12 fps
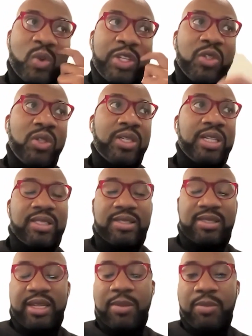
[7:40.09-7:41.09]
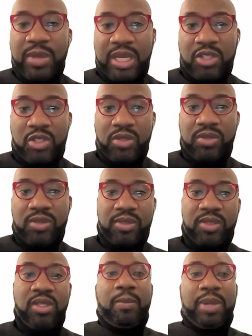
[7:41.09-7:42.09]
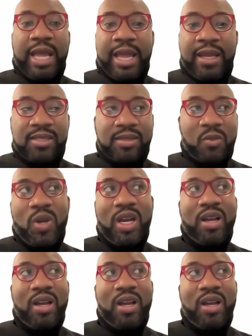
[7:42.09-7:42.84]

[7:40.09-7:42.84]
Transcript: So when you look at STEM majors, Blacks,